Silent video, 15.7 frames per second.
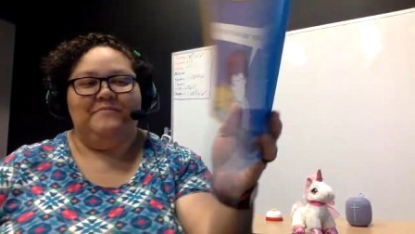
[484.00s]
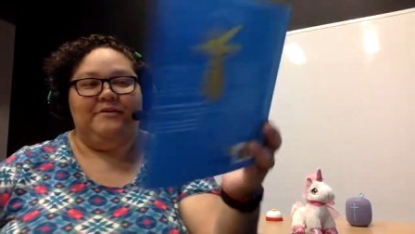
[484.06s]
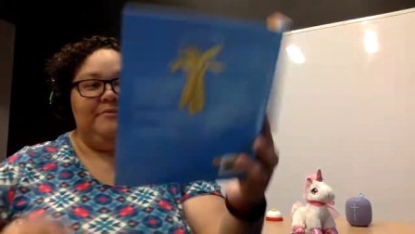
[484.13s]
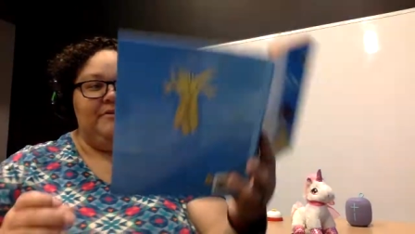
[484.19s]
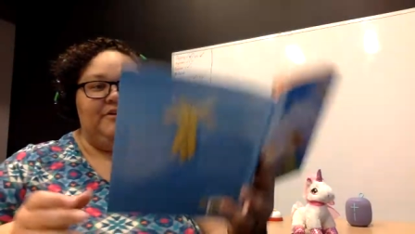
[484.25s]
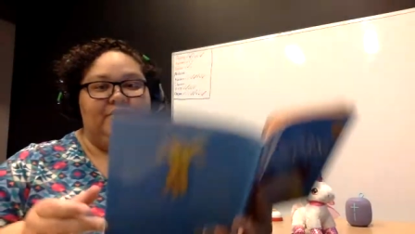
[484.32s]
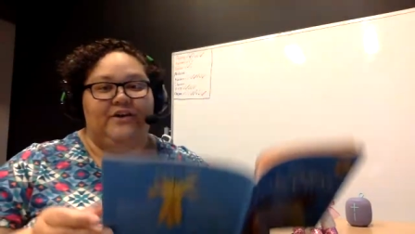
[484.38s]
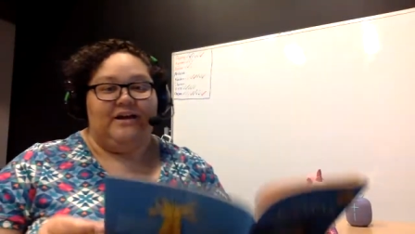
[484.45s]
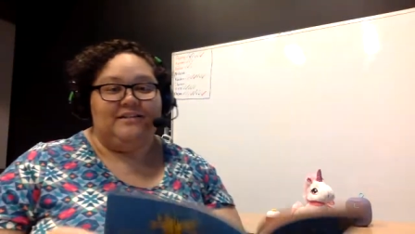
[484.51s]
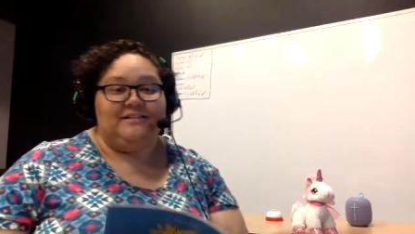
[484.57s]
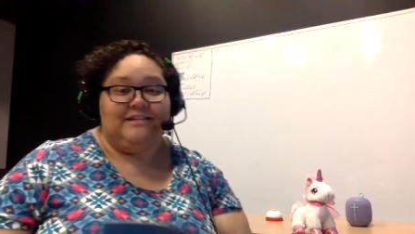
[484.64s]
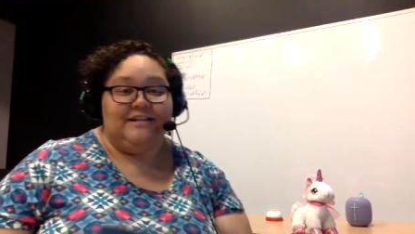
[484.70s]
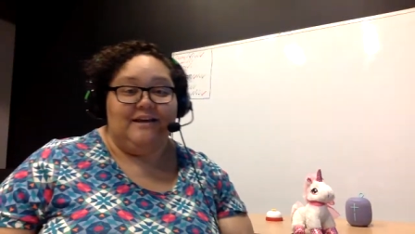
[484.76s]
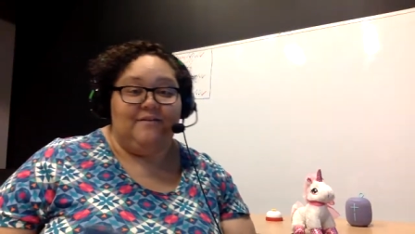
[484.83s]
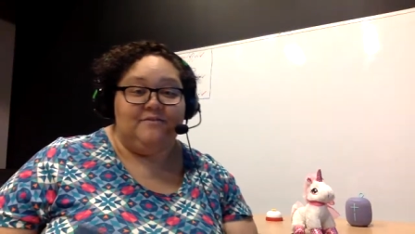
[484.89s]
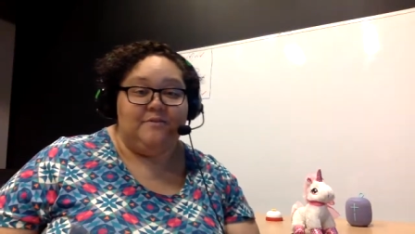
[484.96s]
Maybe you guys
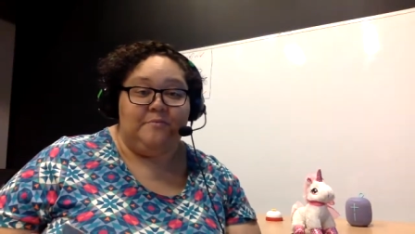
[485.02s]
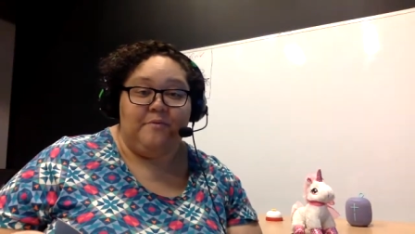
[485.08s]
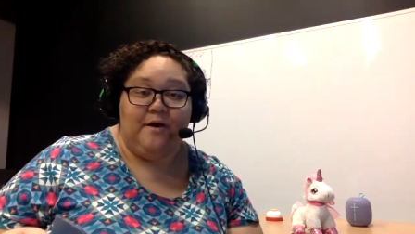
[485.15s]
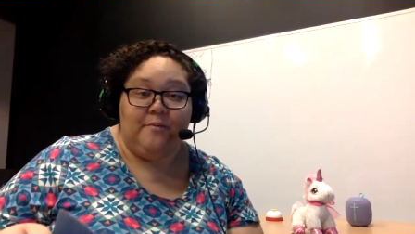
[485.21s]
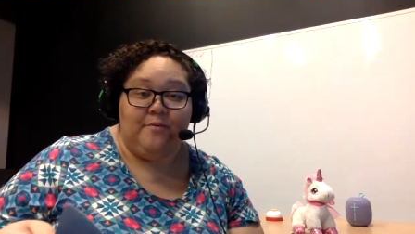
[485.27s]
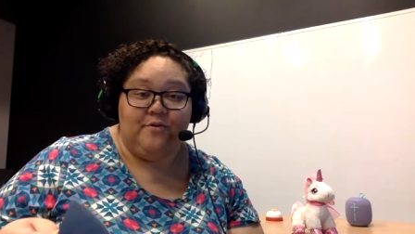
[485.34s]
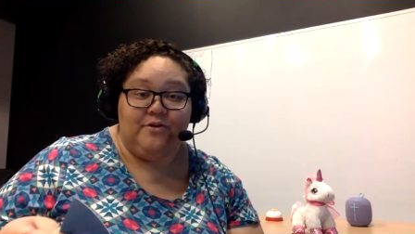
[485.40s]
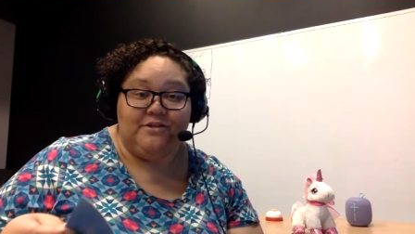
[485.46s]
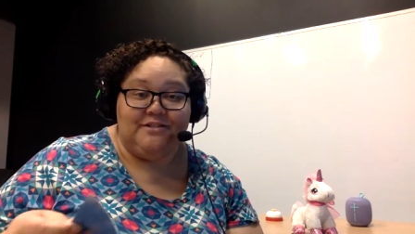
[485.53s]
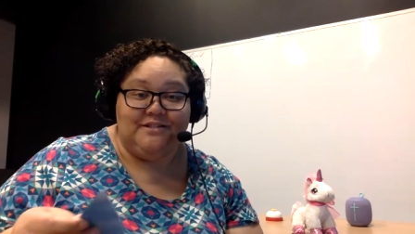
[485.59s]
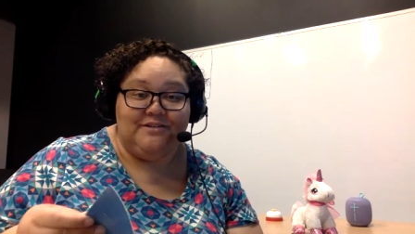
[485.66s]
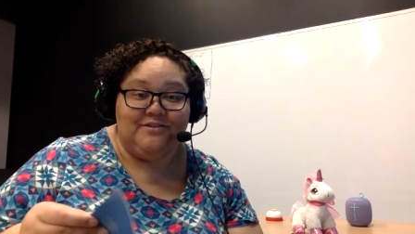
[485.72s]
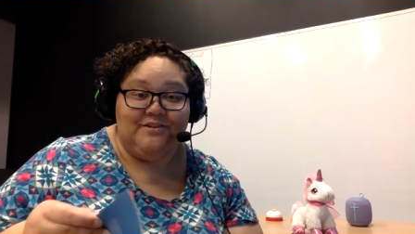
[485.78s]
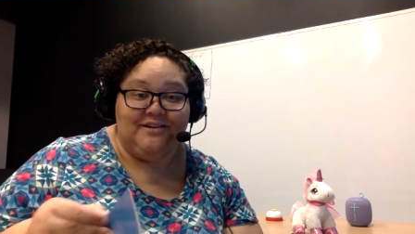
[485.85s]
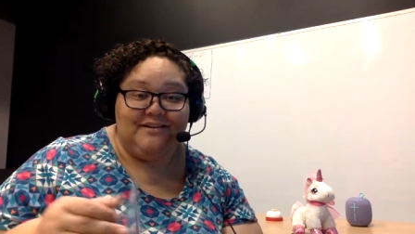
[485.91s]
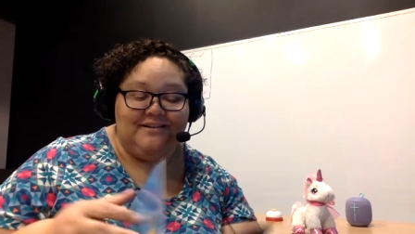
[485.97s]
can have some popcorn
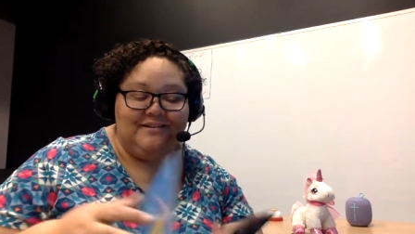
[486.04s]
soon.